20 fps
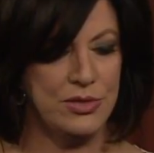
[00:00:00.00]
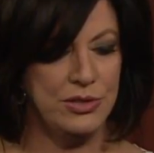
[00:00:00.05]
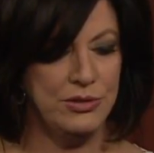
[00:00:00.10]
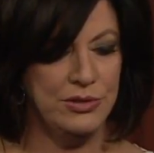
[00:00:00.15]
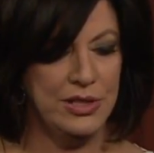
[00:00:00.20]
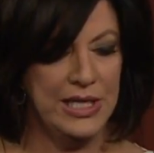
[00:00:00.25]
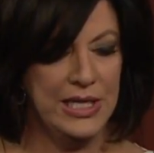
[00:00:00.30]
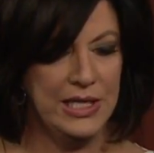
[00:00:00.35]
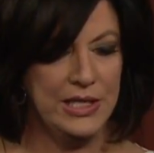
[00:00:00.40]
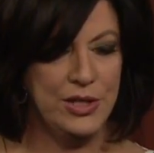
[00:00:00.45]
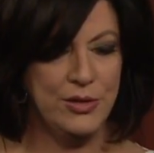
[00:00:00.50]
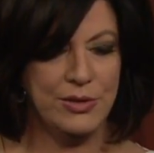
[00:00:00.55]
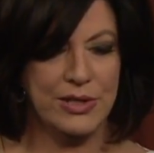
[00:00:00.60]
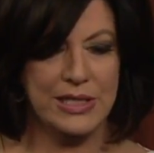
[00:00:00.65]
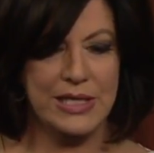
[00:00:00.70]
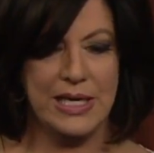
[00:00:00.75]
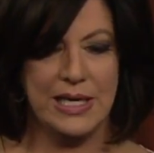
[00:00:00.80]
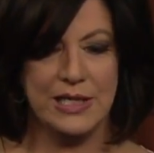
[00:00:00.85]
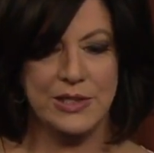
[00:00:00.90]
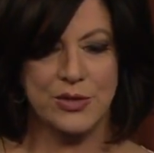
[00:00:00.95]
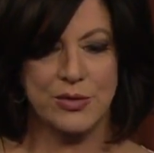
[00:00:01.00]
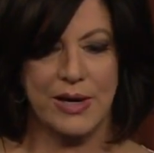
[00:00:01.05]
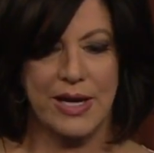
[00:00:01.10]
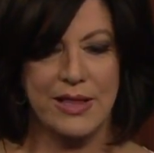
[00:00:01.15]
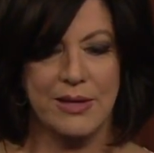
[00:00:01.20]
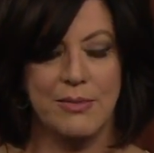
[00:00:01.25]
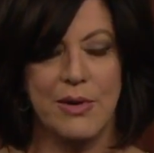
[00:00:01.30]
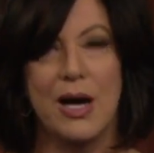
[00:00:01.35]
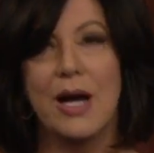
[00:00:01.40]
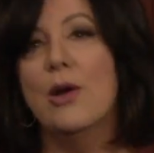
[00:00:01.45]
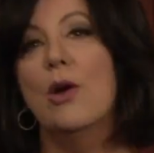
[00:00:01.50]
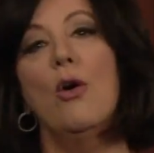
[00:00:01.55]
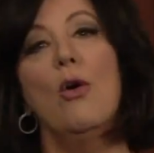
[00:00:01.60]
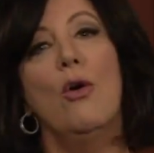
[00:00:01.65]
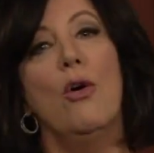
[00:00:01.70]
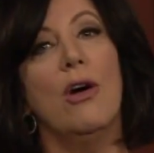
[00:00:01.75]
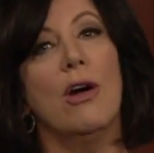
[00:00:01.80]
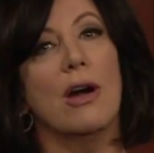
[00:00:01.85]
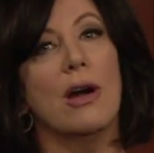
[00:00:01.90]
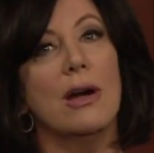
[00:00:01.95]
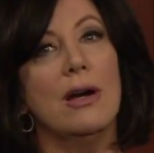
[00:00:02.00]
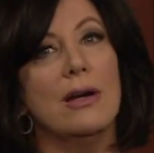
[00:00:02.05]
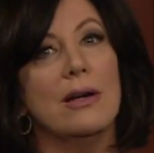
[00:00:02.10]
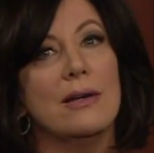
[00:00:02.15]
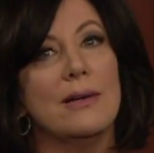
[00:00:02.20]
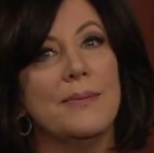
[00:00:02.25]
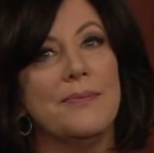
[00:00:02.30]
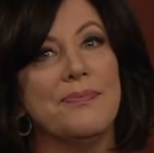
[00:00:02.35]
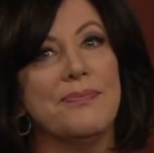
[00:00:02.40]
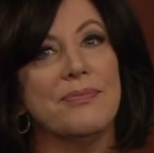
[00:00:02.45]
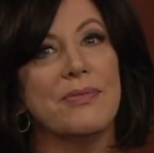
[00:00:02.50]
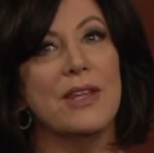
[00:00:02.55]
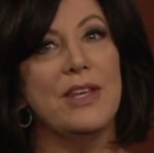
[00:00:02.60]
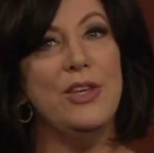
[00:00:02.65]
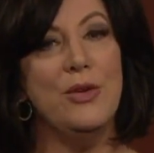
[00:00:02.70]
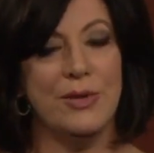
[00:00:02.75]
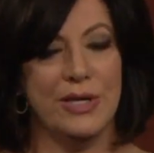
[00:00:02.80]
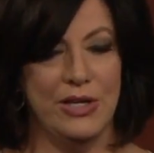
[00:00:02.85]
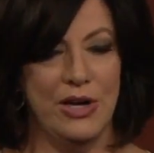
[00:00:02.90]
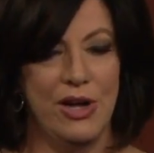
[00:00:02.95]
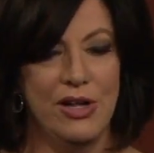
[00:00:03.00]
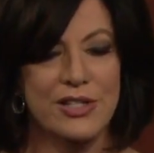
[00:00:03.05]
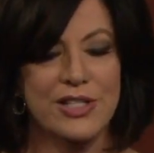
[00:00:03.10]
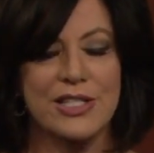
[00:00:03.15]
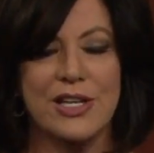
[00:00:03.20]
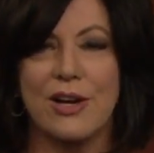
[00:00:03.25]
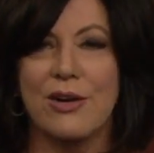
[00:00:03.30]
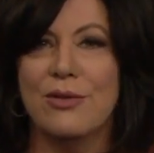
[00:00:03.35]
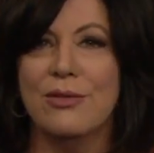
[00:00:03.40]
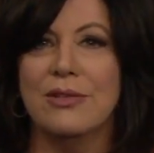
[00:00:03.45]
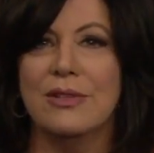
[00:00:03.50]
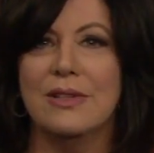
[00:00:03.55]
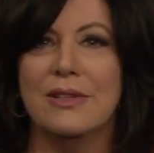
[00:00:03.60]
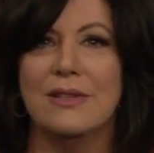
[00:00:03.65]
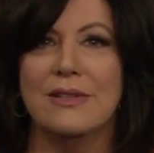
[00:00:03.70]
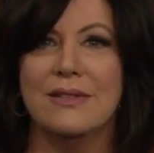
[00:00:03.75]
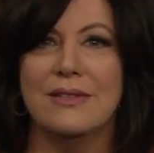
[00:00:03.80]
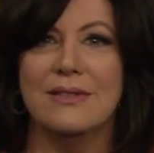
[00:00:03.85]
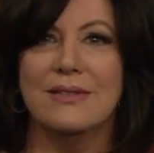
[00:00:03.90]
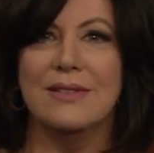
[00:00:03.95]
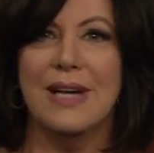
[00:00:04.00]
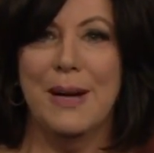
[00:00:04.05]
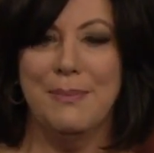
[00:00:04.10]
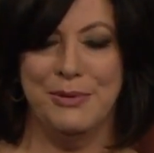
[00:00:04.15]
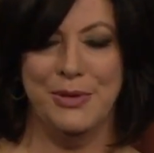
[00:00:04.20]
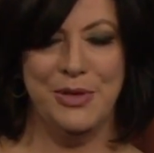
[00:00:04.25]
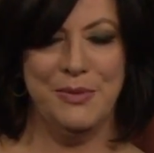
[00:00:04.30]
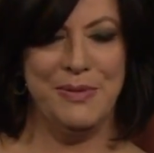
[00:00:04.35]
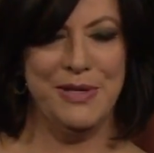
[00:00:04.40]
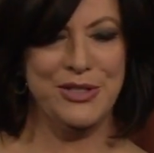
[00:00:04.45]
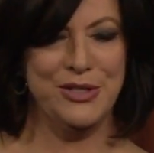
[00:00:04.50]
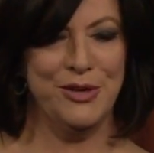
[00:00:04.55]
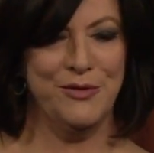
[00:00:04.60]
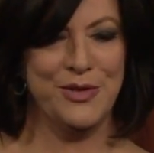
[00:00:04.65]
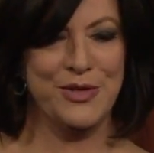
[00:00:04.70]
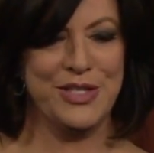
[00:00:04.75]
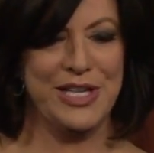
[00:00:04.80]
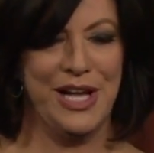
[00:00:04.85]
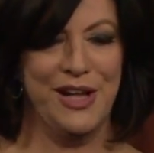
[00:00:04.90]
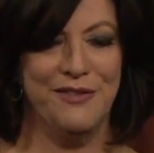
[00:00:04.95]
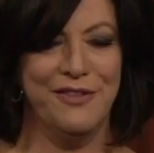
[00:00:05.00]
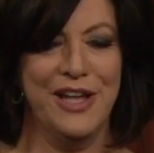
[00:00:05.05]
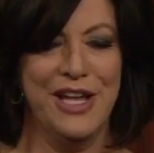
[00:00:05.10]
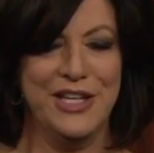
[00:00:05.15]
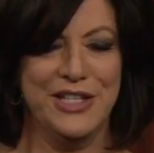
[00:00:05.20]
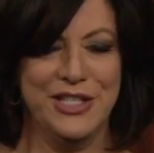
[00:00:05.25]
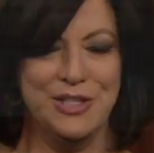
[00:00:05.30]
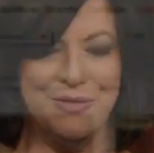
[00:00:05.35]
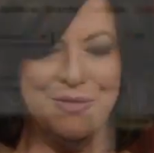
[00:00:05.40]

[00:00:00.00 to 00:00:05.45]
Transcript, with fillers: to mm-hmm. you. You can uh, try them on, or you can also upload a picture of yourself to